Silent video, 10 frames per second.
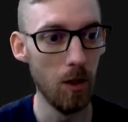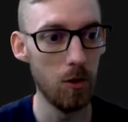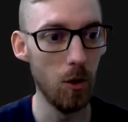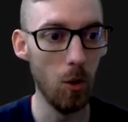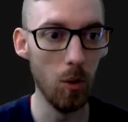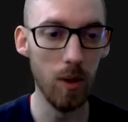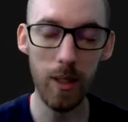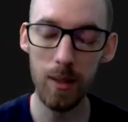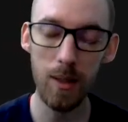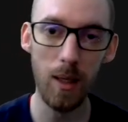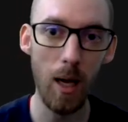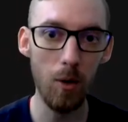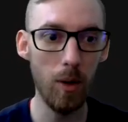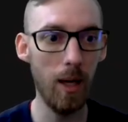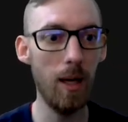So like I said, I
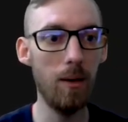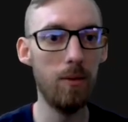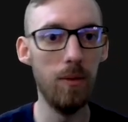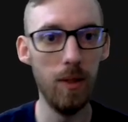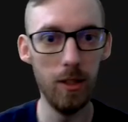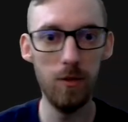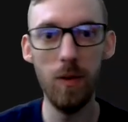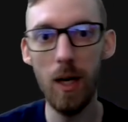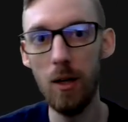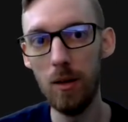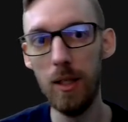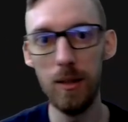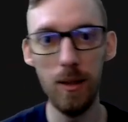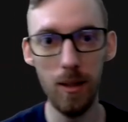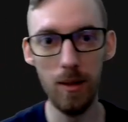will have this file
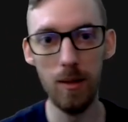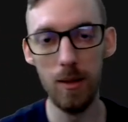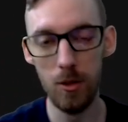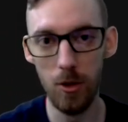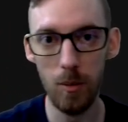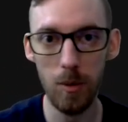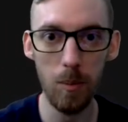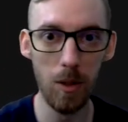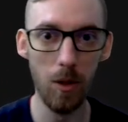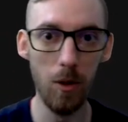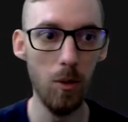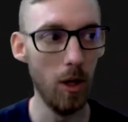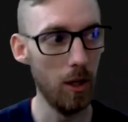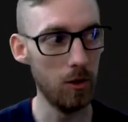linked in the description below,